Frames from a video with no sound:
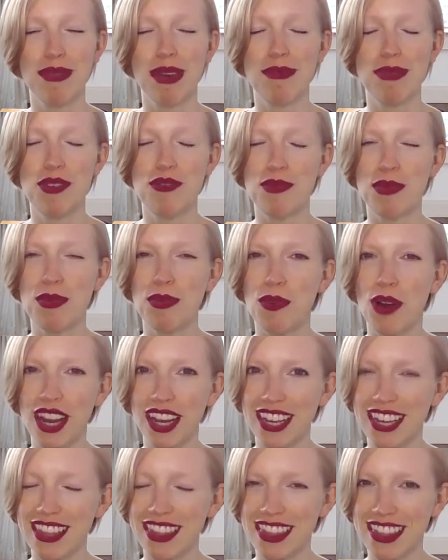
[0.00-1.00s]
Maybe you've been
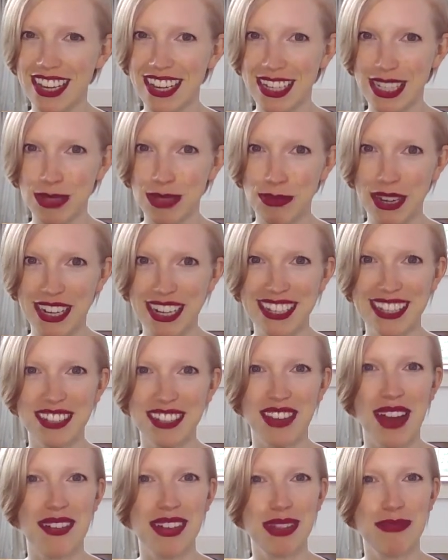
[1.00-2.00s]
wanting the experience
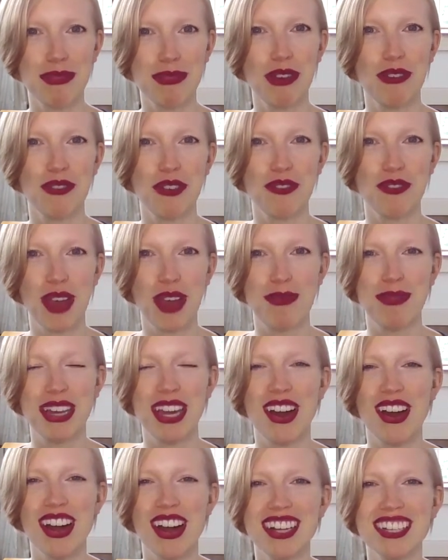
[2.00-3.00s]
of having the beautiful
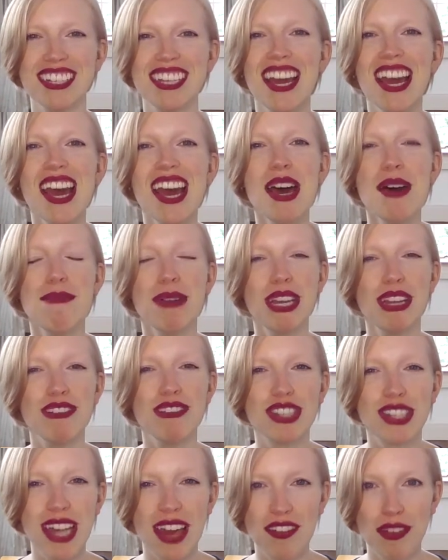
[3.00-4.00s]
family art, but you
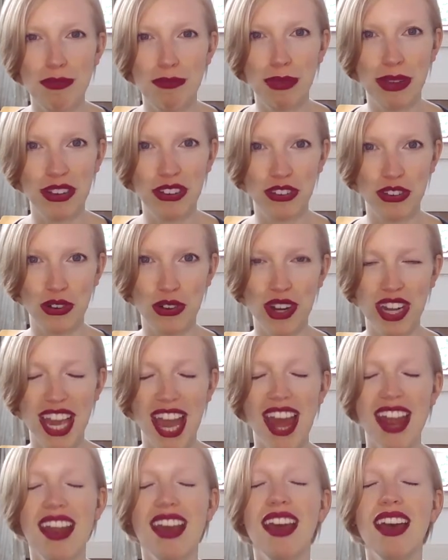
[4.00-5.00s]
just haven't been sure
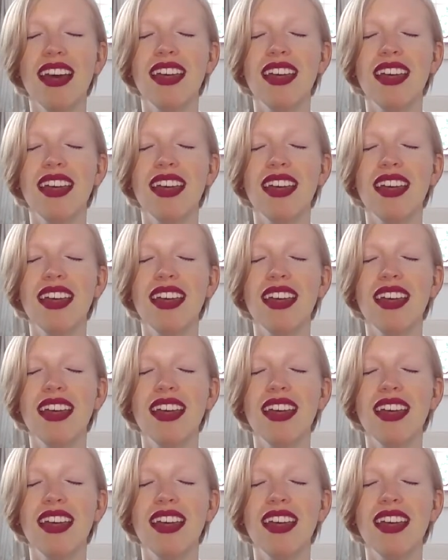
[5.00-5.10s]
yet.